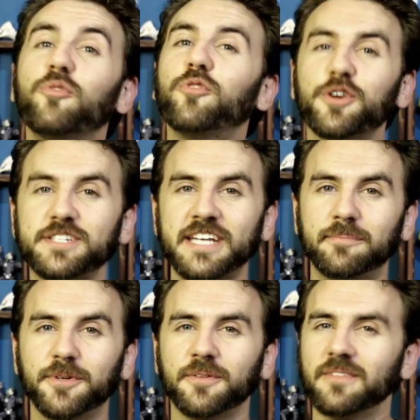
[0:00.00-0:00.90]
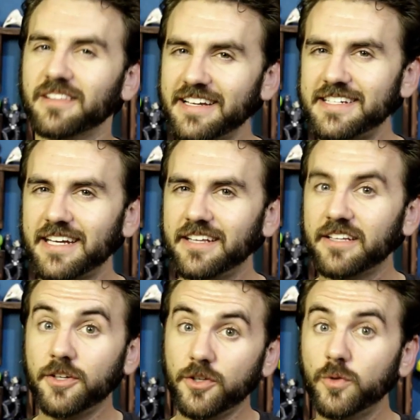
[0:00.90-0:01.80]
For example, let's say
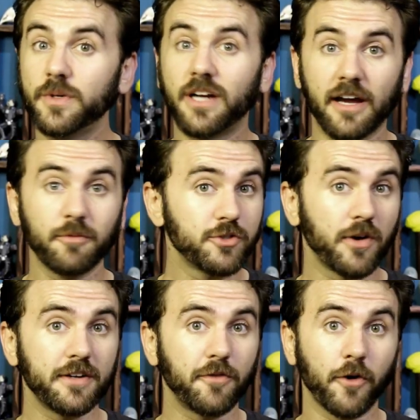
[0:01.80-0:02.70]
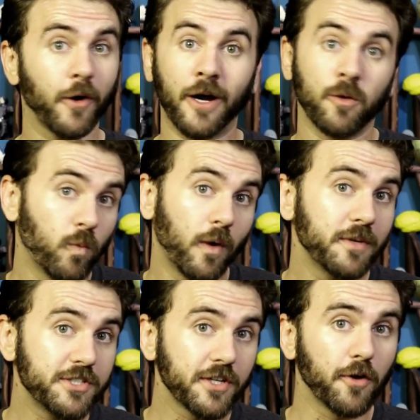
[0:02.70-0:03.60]
that you and I were trying to figure out where
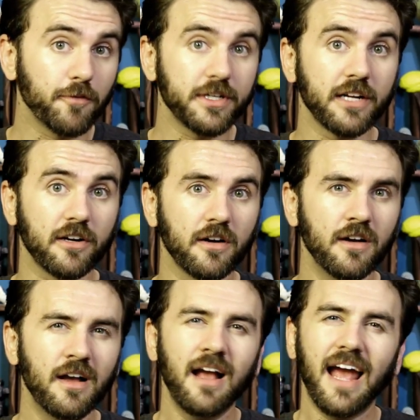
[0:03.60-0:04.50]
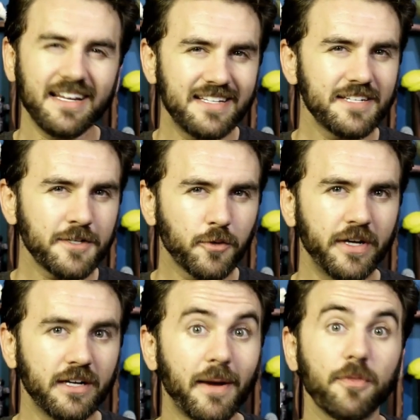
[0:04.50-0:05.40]
we should go for dinner and
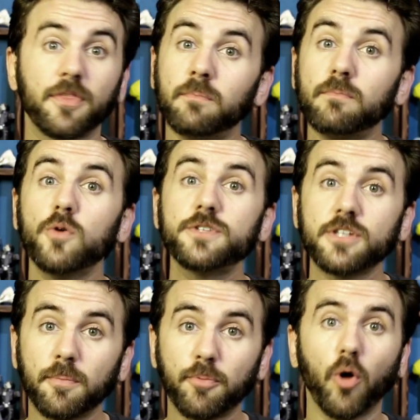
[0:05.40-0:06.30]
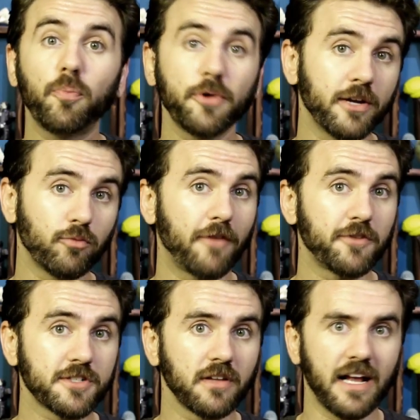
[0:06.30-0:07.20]
disagreed about the most appropriate
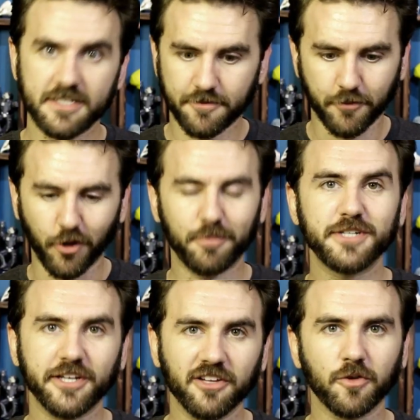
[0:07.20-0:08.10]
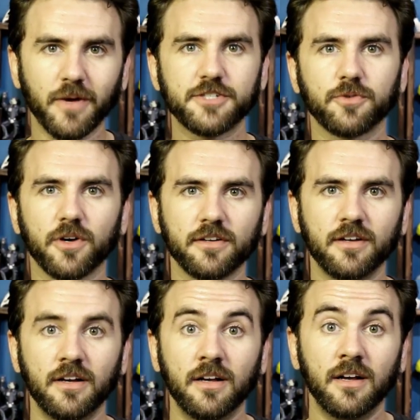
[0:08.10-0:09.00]
reference class for a particular restaurant.
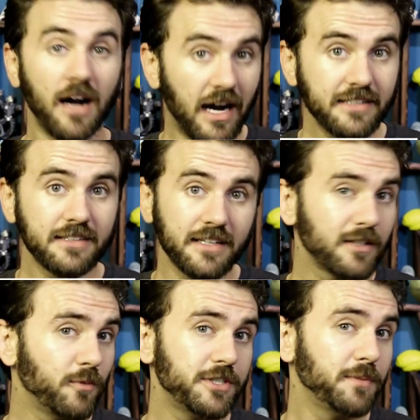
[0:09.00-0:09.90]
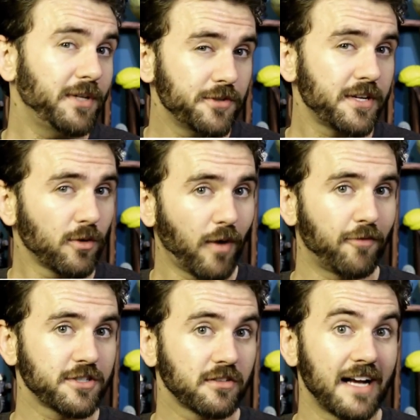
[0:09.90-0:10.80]
I think that we should be using the
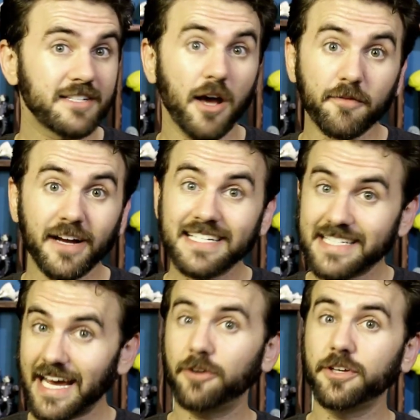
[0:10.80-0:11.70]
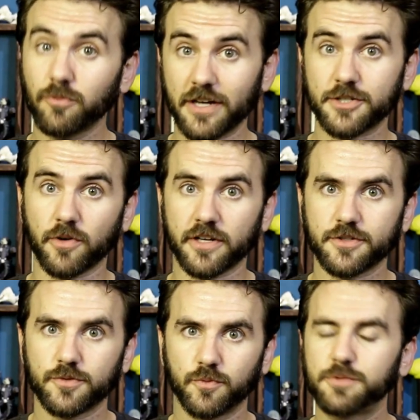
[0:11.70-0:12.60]
reference class of Italian
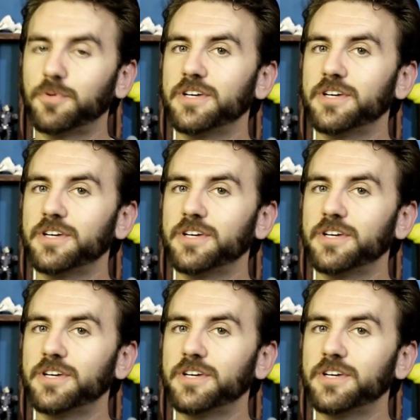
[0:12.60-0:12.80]
restaurants, which